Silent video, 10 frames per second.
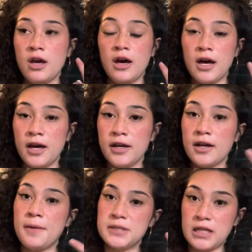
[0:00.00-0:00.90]
hi,
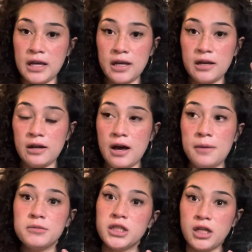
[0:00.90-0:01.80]

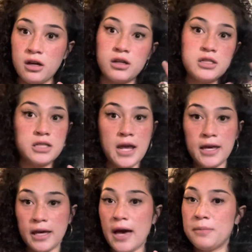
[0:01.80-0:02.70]
I'm Liana,
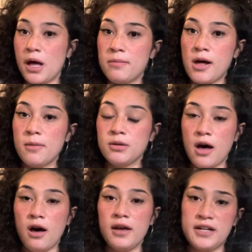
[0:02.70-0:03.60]
staying at blah, blah,
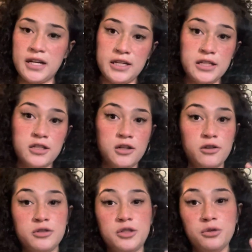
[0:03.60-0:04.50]
blah, and I need to
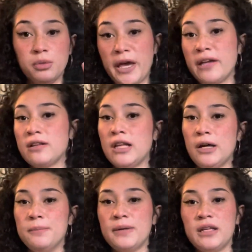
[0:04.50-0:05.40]
go to blank club.